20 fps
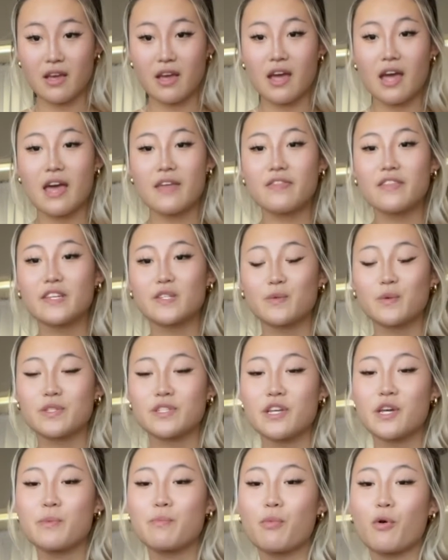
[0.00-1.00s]
And this was
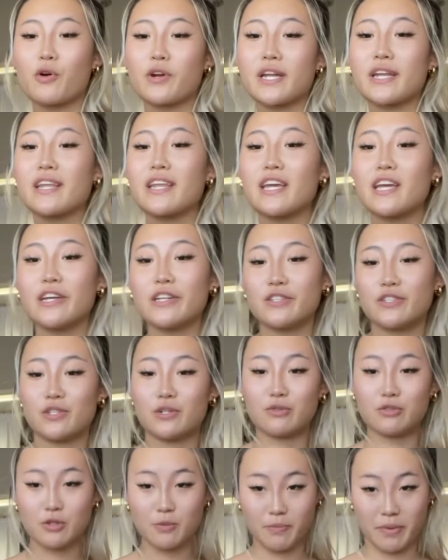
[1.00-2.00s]
imported into
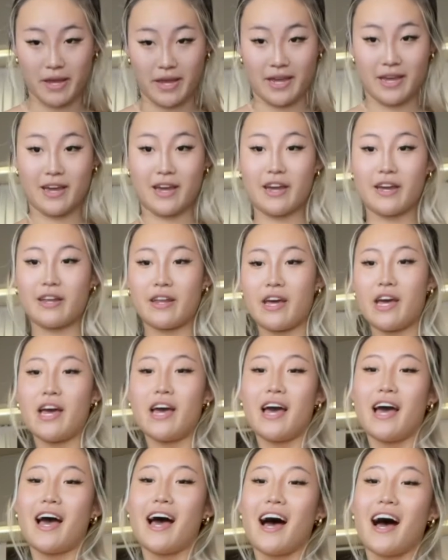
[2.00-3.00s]
Japan.
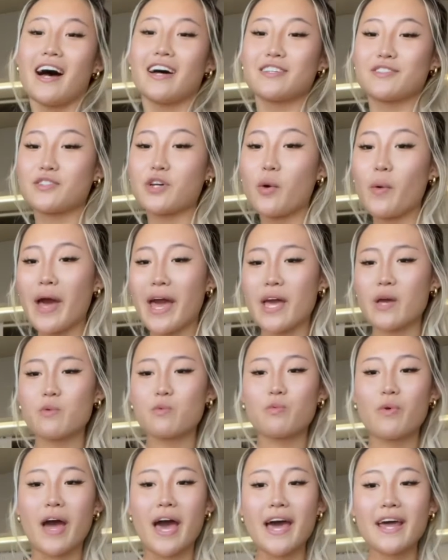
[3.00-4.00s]
So a
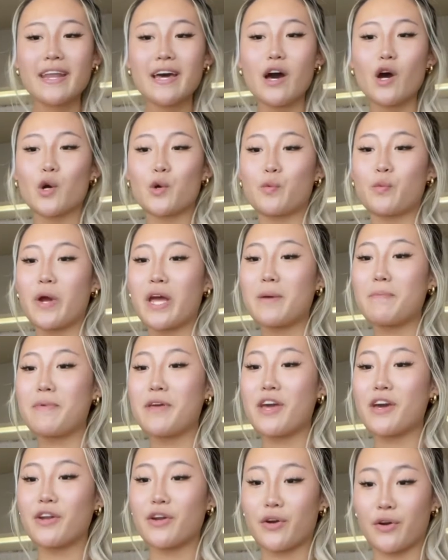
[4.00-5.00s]
red
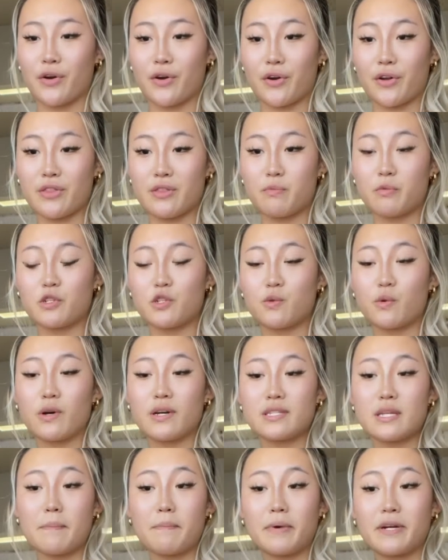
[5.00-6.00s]
Arabian earth, which
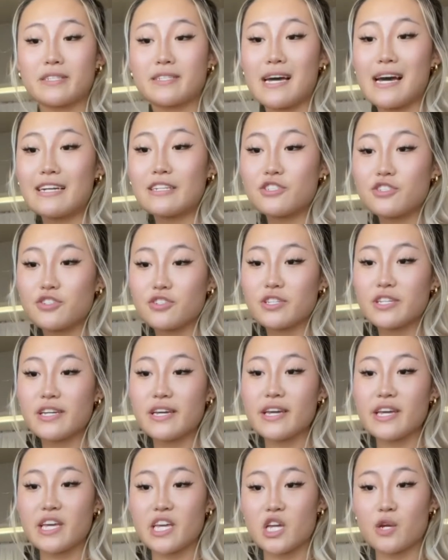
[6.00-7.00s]
was
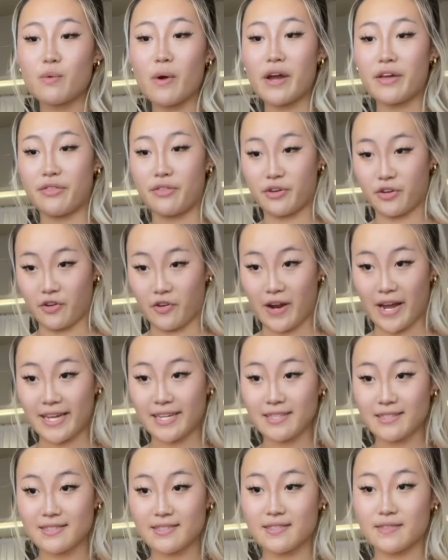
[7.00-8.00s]
potentially
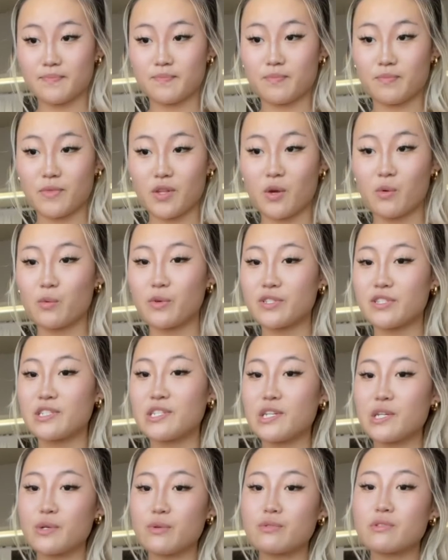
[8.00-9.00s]
erythrocrite, was
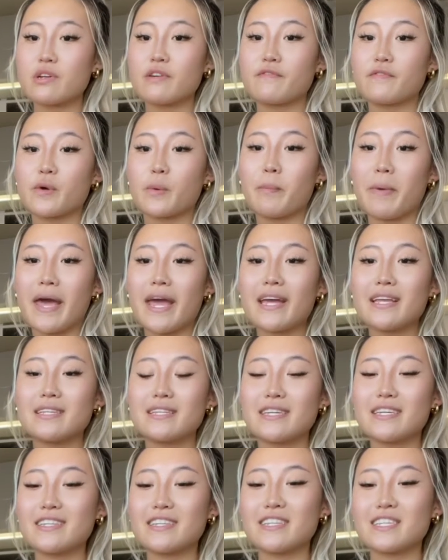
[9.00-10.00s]
used for
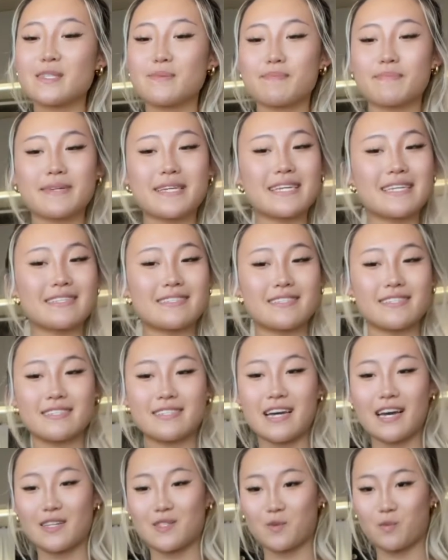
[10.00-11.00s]
painting these pieces
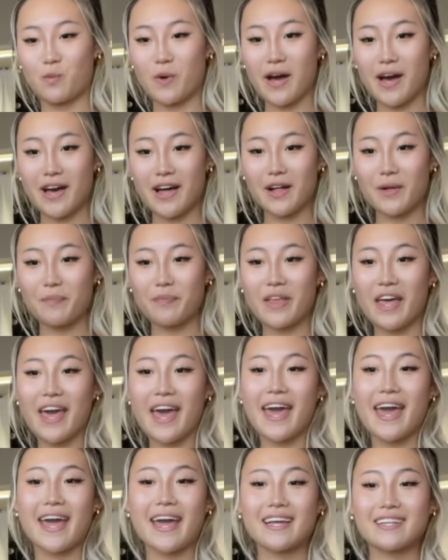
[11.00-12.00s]
as well,
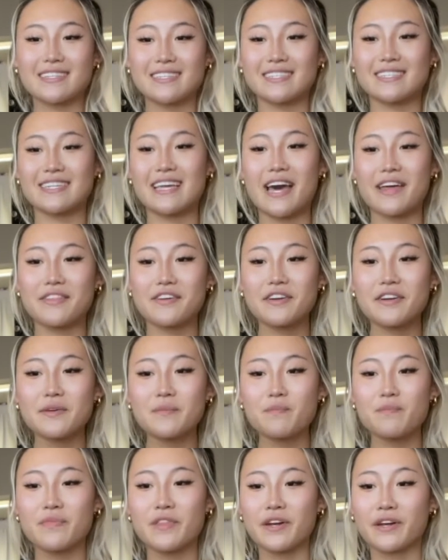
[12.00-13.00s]
and together
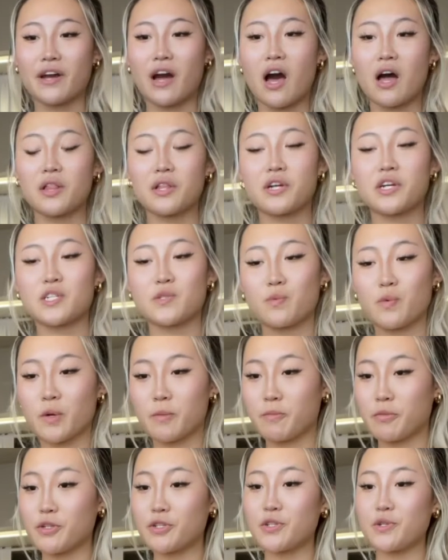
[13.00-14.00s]
the colors were
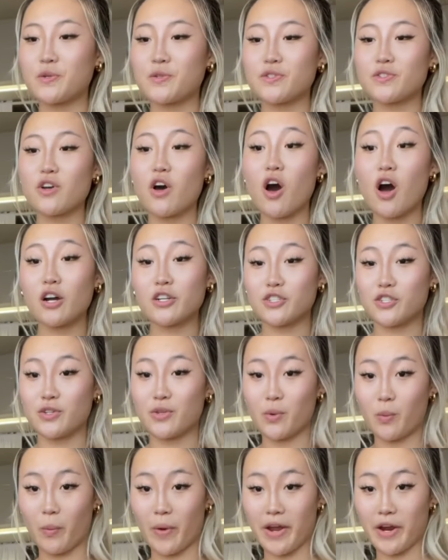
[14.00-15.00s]
produced onto
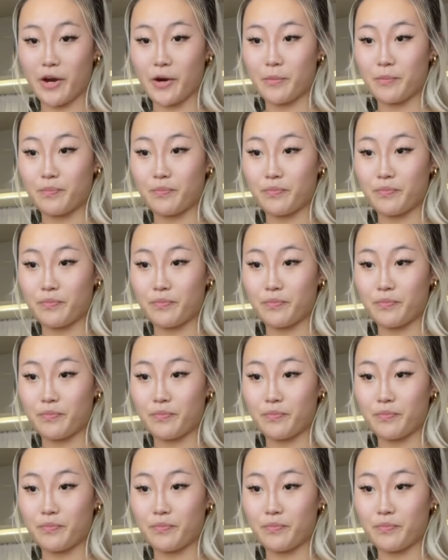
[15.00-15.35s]
the ware.